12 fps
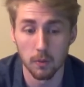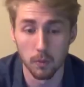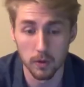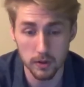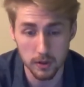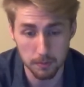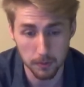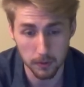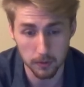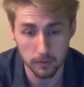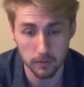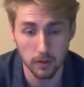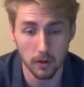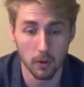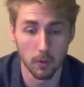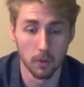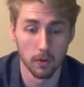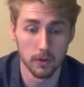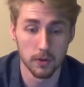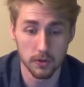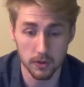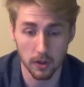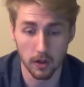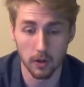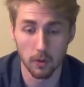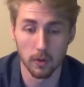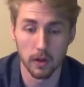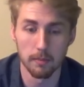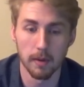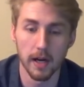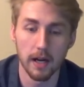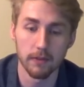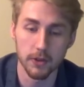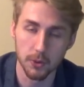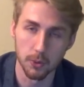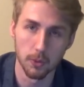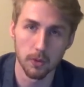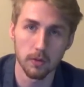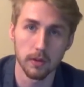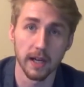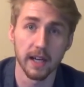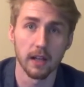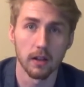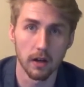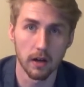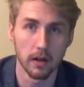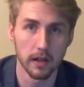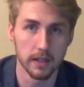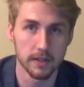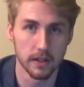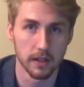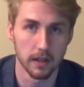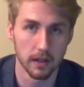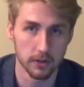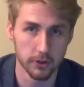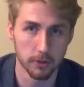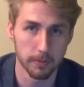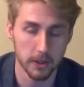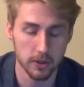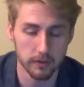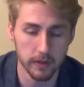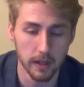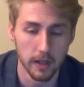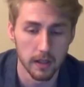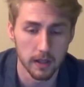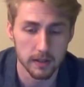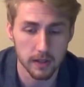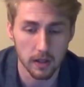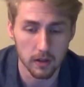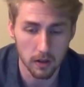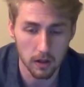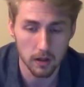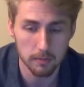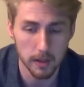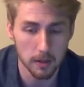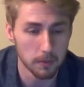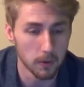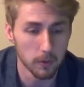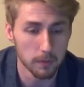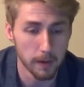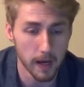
wooden spoon or to stir, or they might have a tool like a long, it's a, I'll show a picture of it. It's a long metal pole with